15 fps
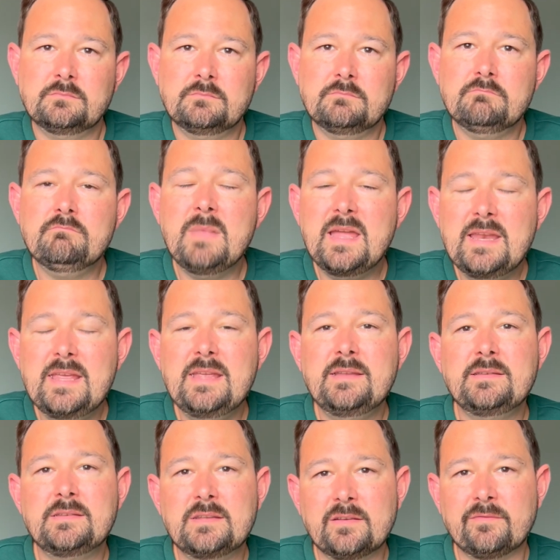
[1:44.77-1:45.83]
many
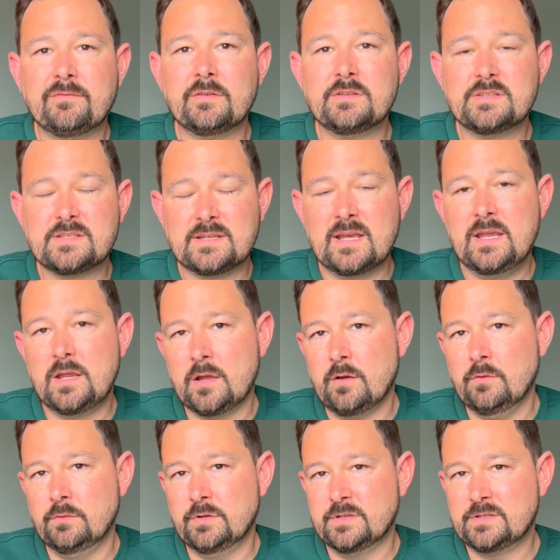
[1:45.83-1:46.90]
different
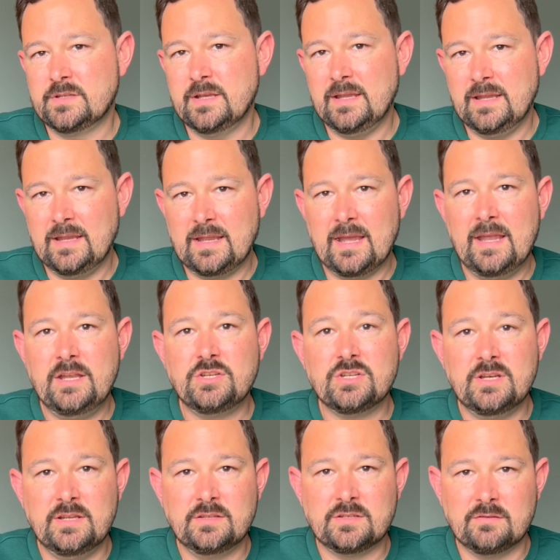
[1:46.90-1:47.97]
stakeholders that engage and
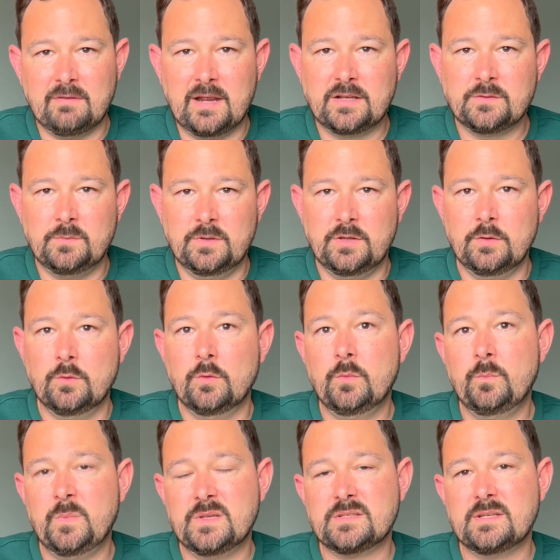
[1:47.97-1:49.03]
interact with your
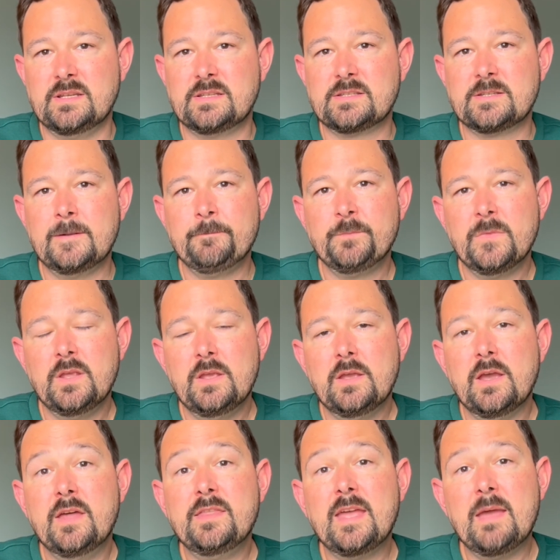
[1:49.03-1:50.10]
business.
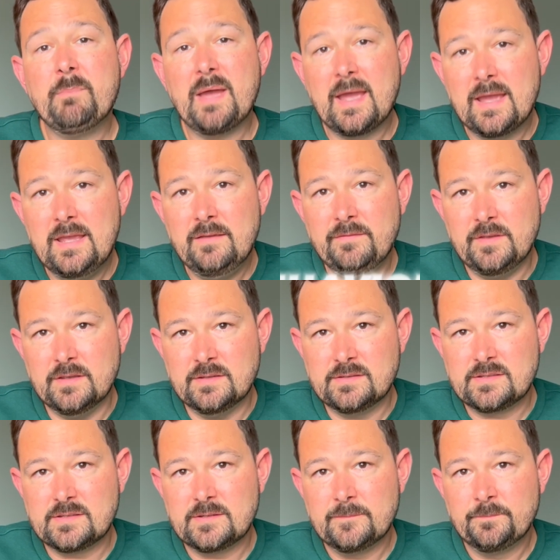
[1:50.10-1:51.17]
And their
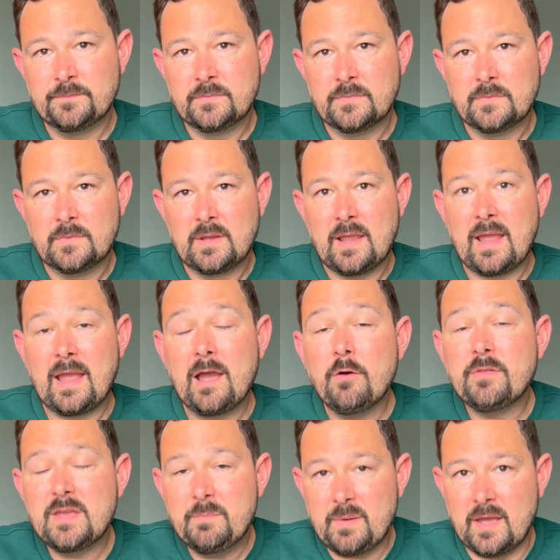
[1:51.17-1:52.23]
behaviours, how
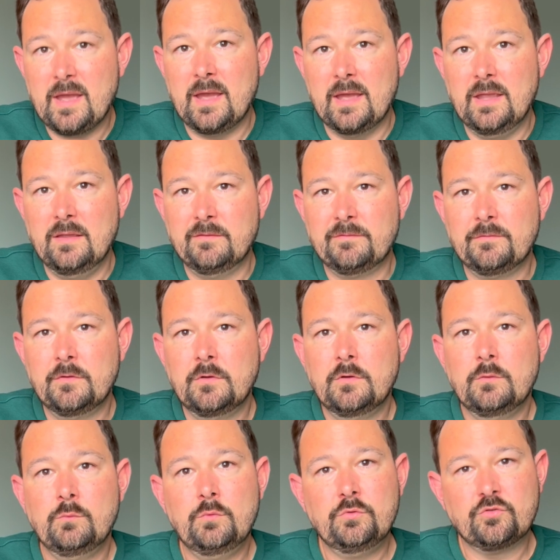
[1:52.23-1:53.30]
they behave,
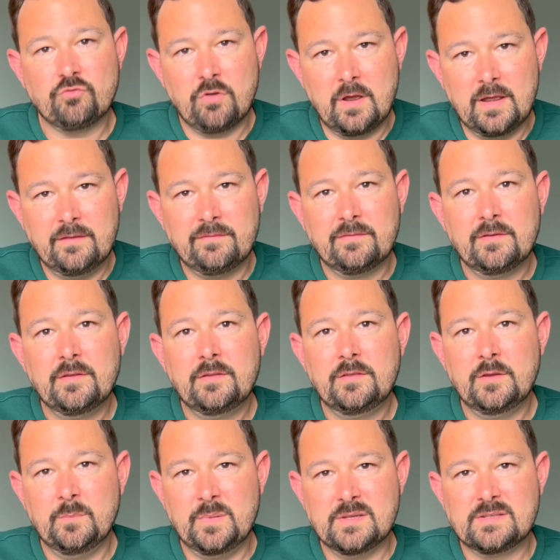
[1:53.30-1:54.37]
will drive
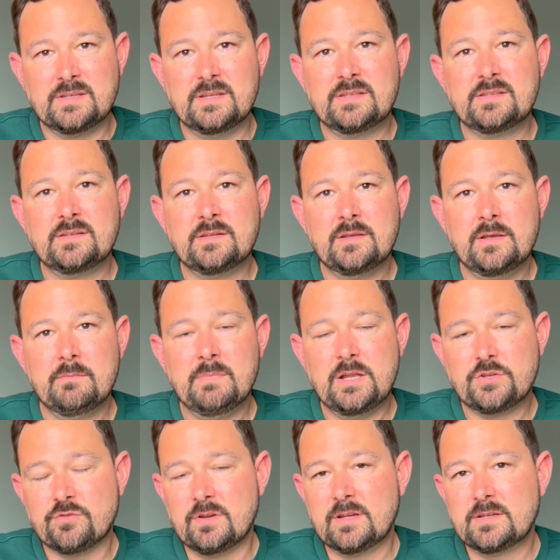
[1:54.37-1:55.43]
the business
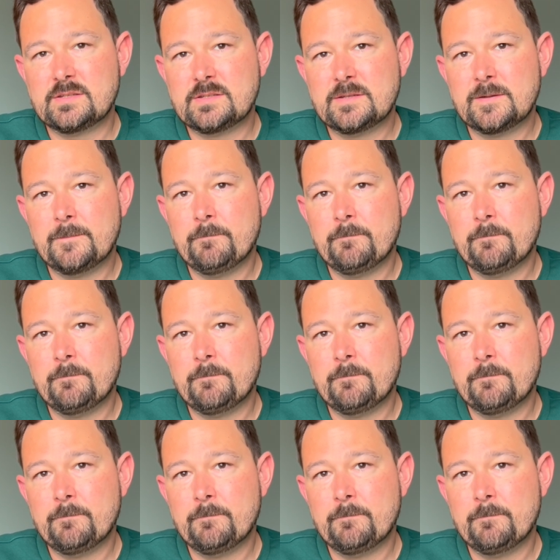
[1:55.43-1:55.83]
metrics.